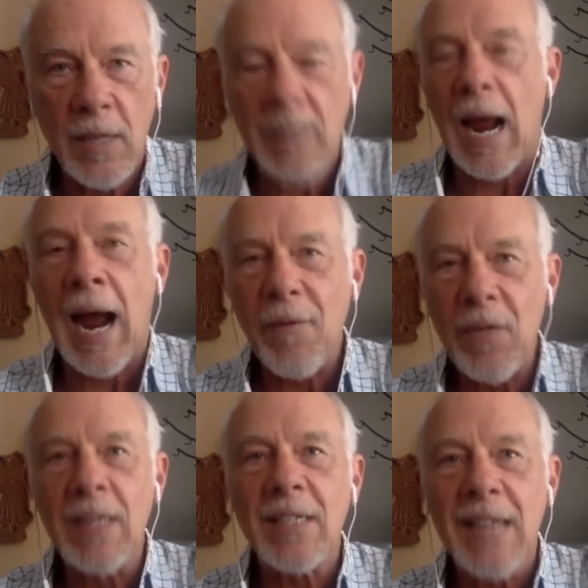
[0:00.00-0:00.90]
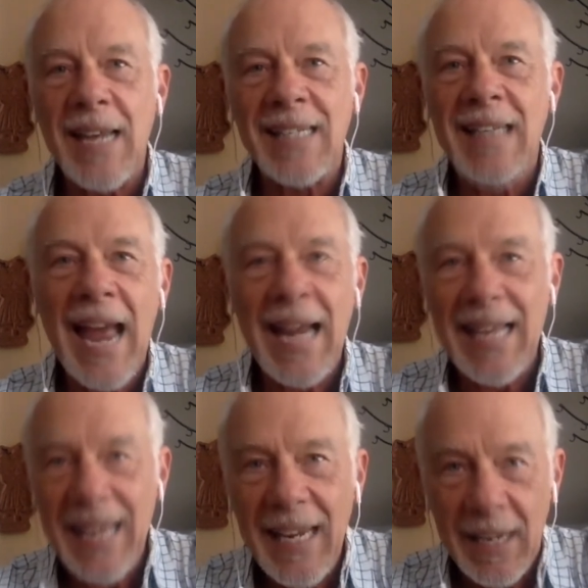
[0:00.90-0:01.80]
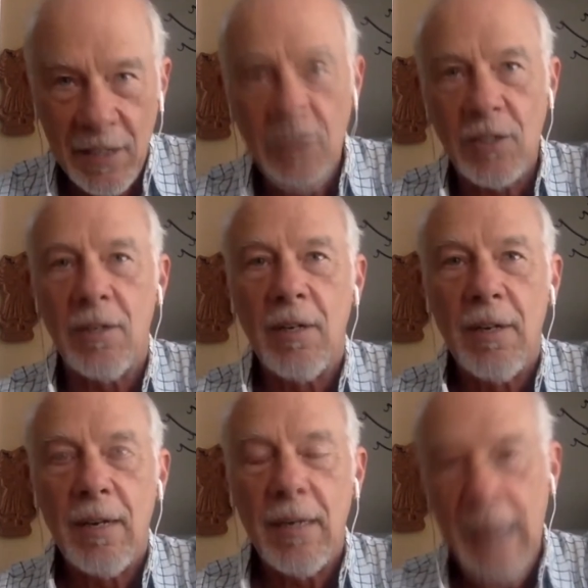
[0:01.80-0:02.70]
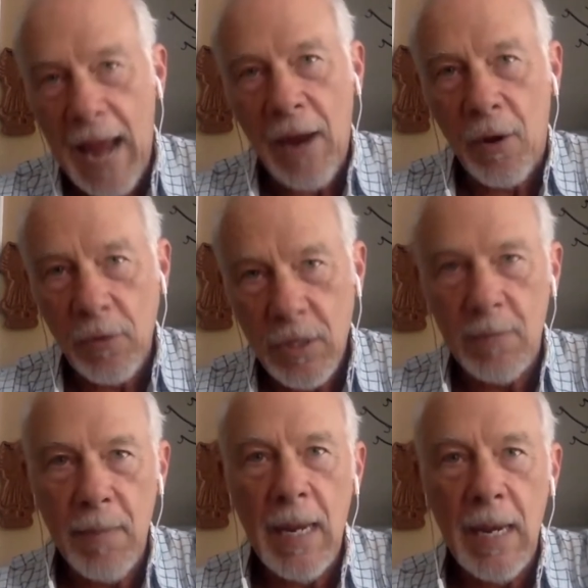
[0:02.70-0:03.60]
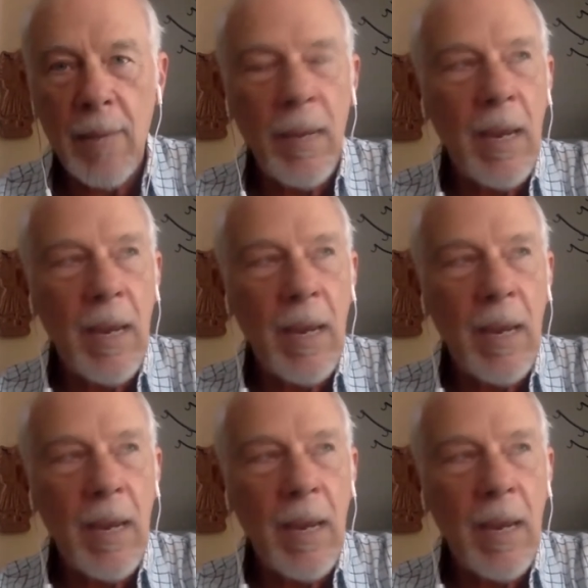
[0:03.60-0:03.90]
As obvious as that is now to me,